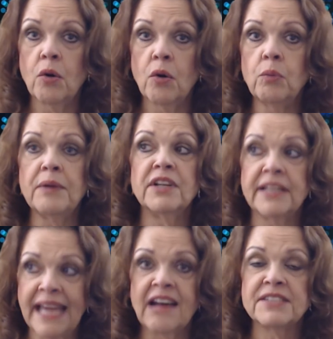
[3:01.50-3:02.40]
we will
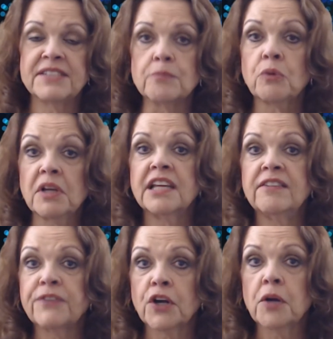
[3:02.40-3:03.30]
have some really
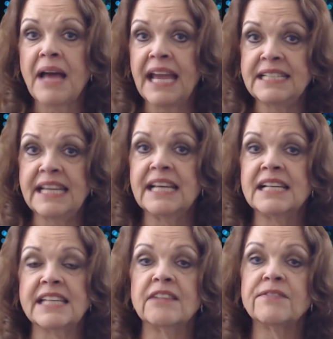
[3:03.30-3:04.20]
firm ideas
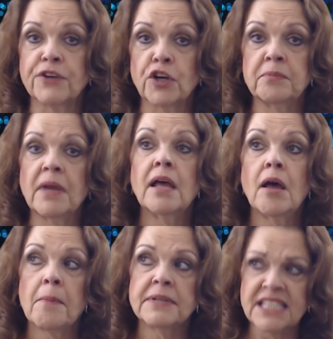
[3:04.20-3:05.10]
and firm
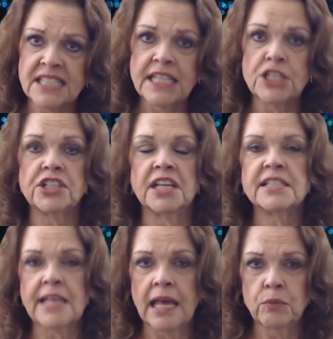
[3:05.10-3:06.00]
decisions
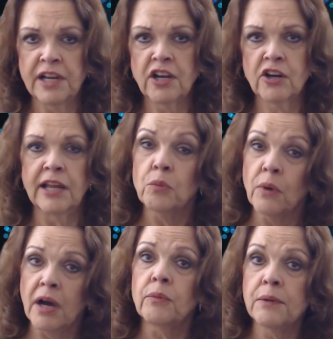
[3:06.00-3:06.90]
on where and
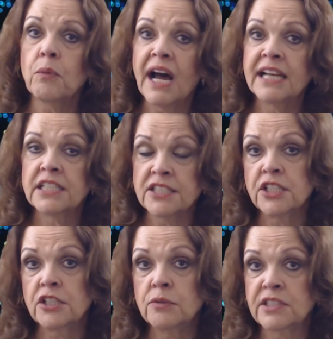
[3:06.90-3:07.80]
what we want to
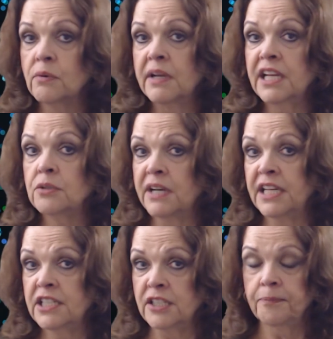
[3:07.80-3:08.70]
do with
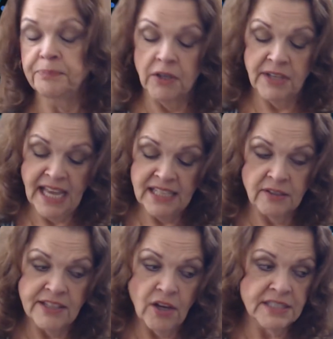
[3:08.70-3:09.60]
2022. Okay, so
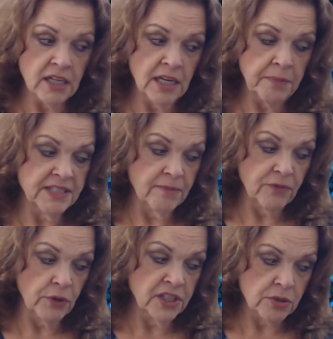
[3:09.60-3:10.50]
those are going to be some
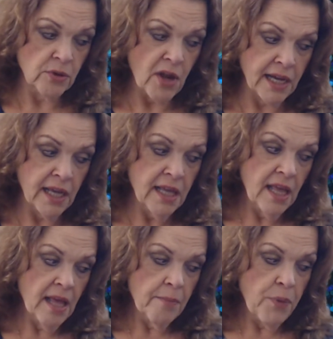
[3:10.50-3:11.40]
real strong
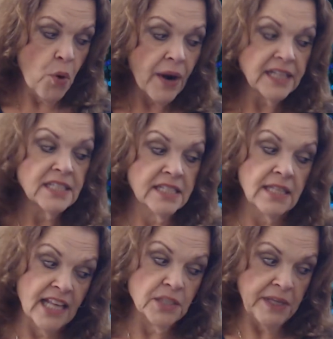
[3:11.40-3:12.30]
points
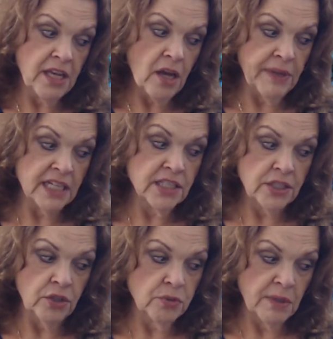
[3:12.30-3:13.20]
as we go
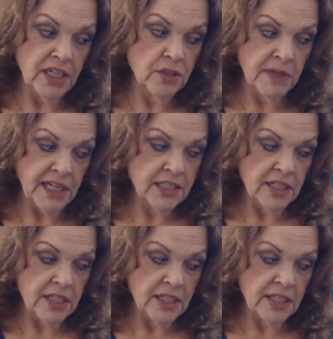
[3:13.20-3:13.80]
into 2022.